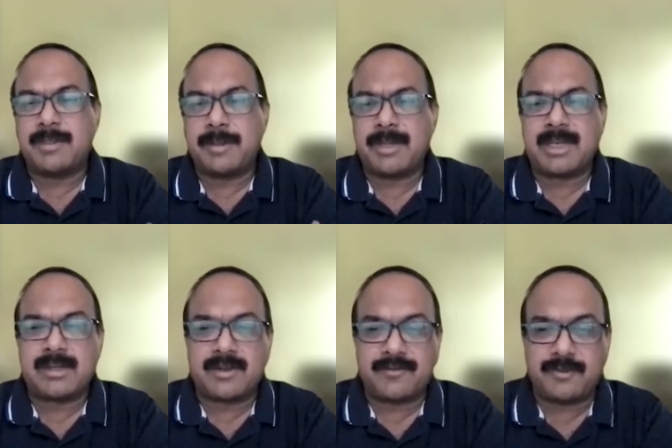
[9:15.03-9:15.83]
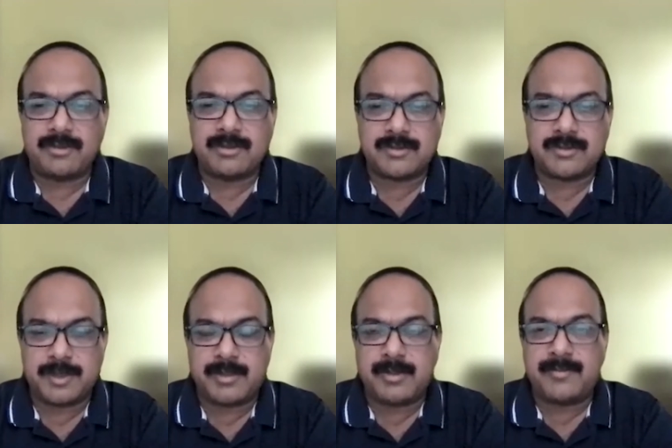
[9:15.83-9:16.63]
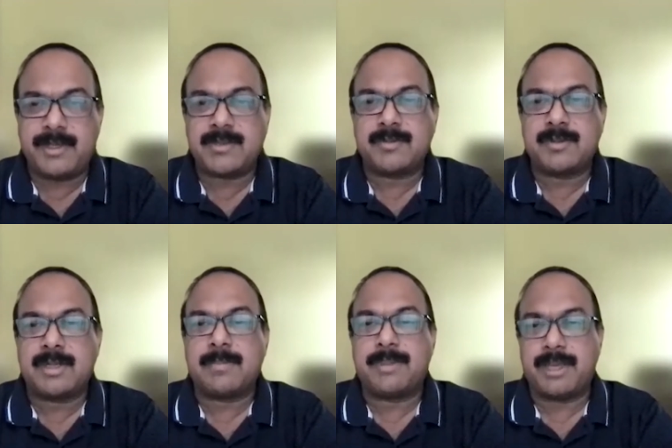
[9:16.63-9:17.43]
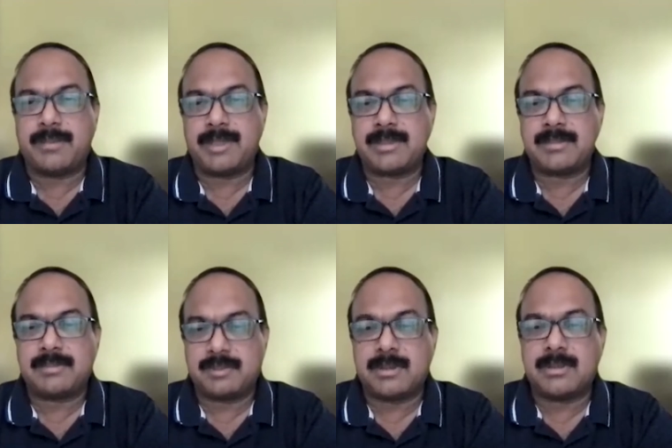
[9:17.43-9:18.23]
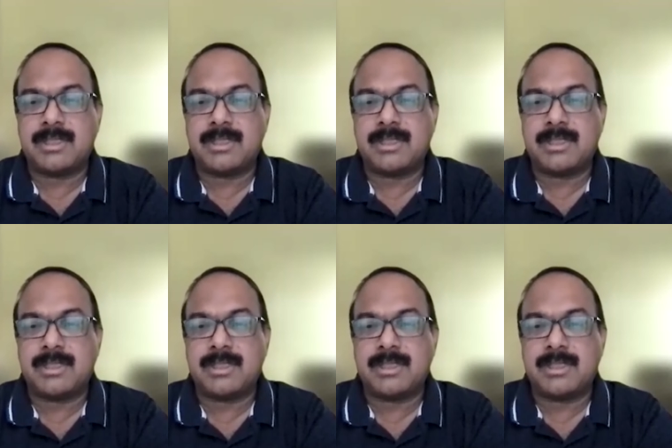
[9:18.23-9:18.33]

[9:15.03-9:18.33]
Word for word: people get confused between phase four and PMS uh,